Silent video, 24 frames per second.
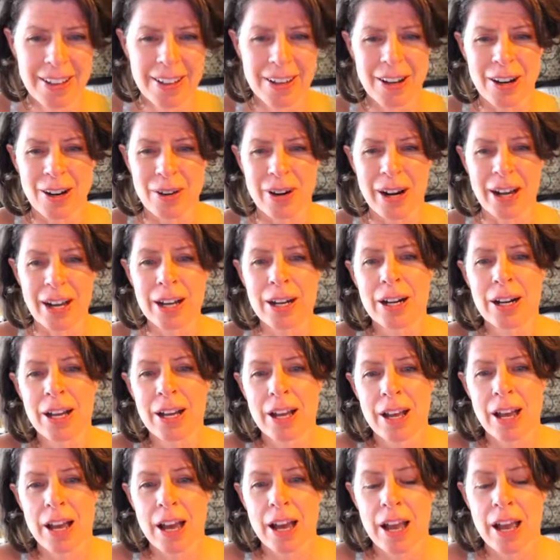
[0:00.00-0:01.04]
All right?
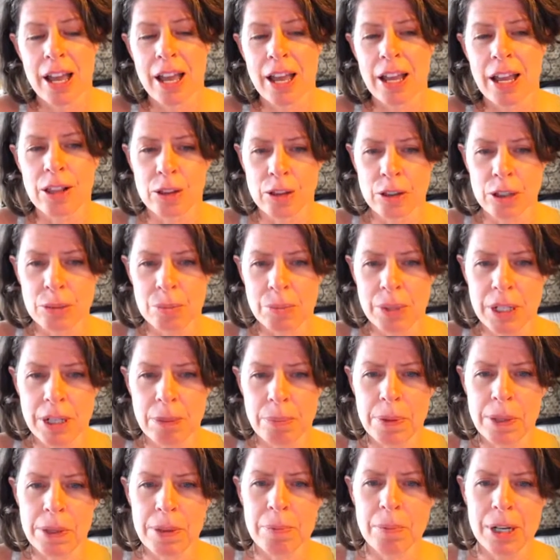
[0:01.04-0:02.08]
It looks
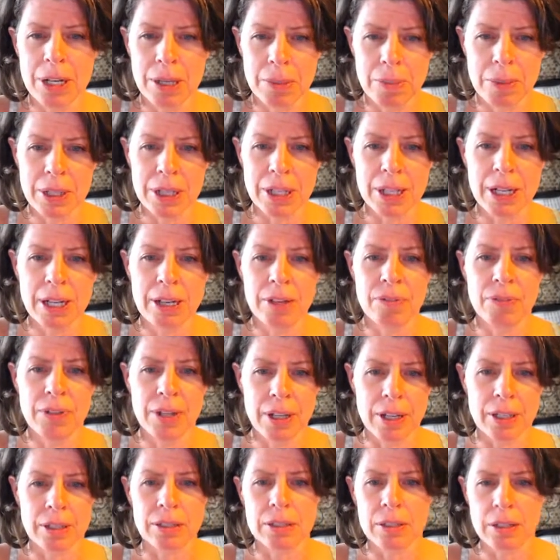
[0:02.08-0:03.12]
manipulative.
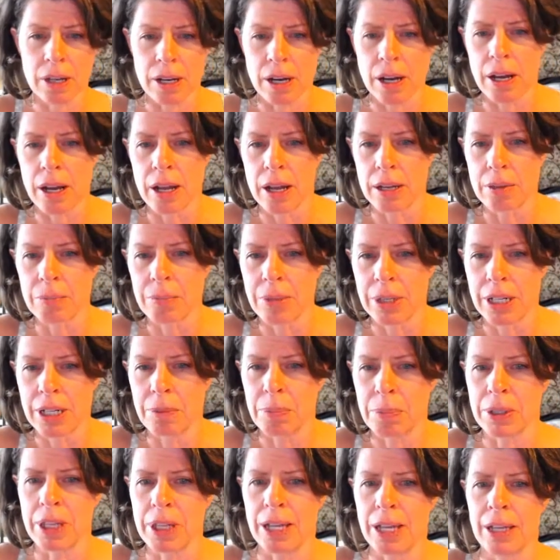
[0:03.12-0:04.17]
It's
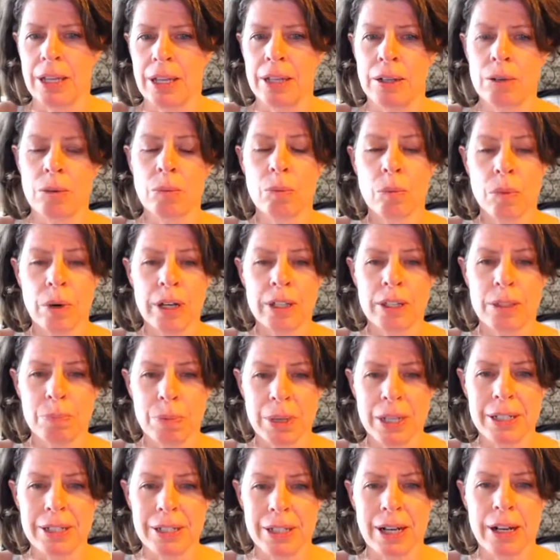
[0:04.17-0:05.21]
unmanipulating what's
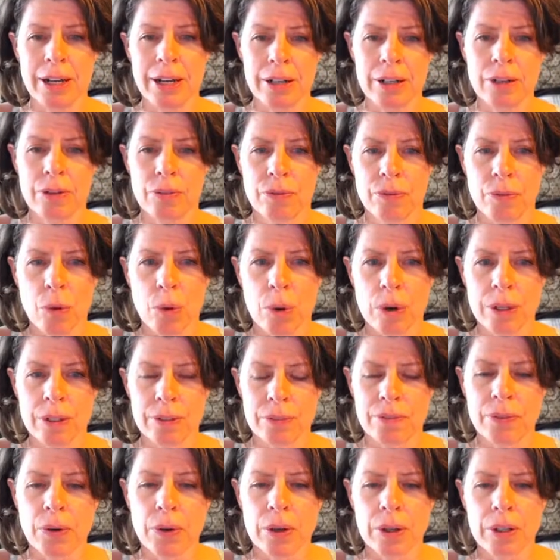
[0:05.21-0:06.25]
been done for
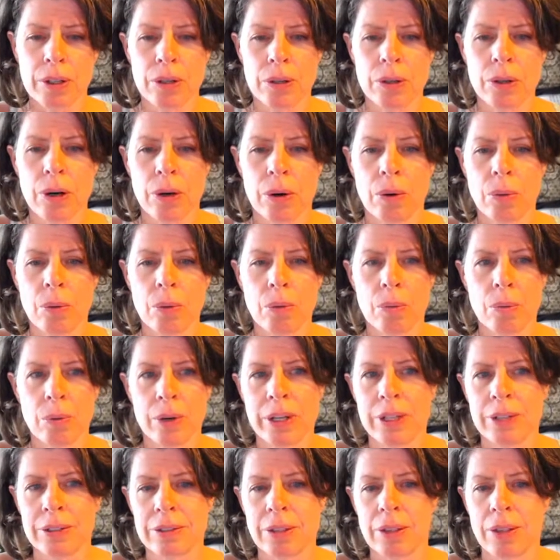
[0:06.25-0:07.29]
no
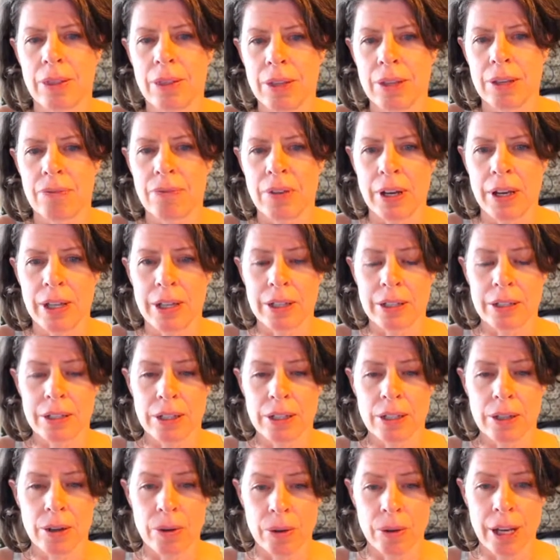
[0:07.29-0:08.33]
reason thiefent,
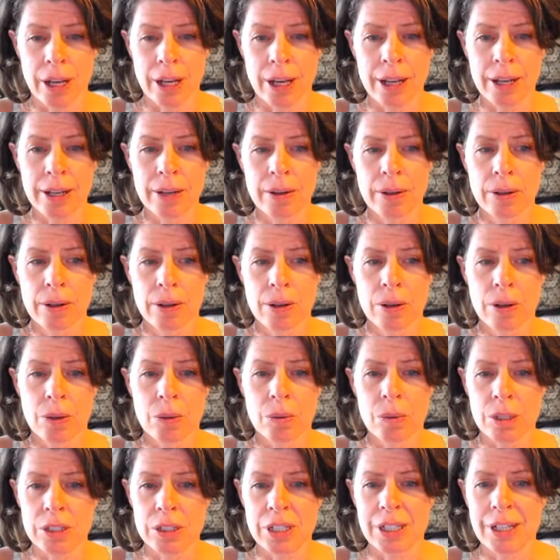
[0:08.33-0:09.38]
okay?
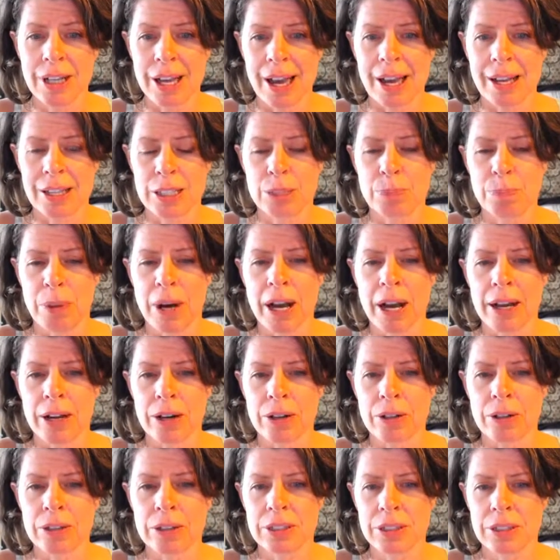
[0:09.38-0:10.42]
Which he
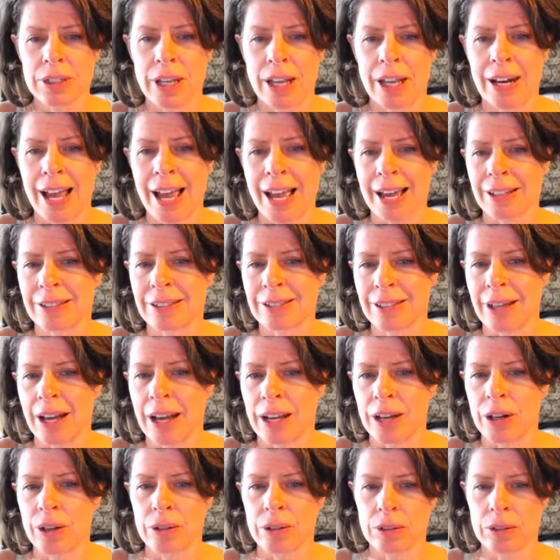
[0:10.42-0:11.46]
aspires and
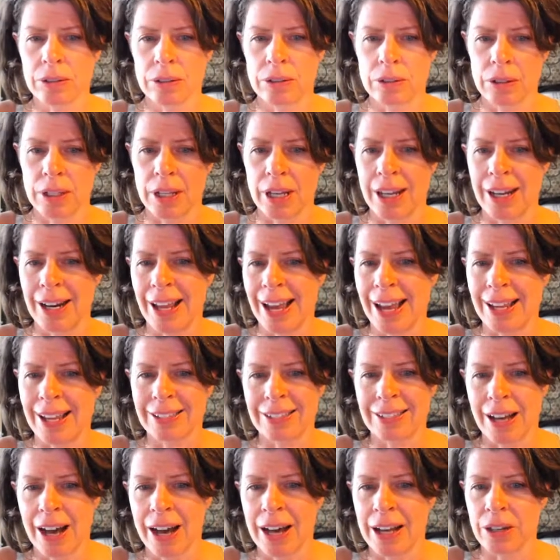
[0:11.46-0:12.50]
aspires and
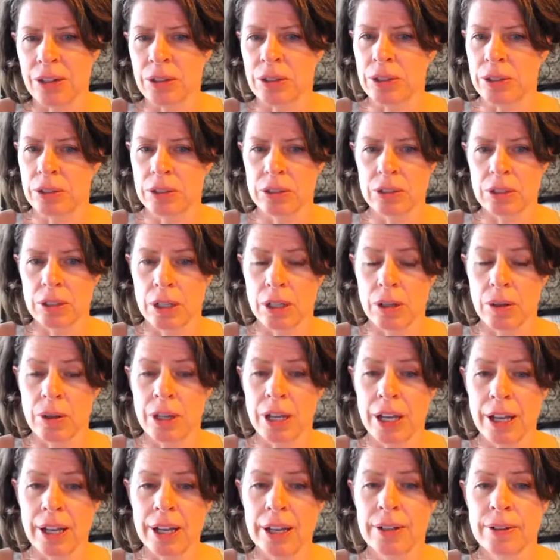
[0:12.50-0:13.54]
hires,
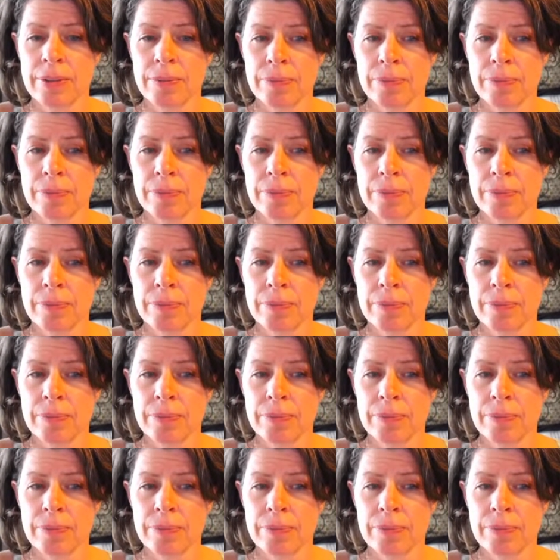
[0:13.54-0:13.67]
okay?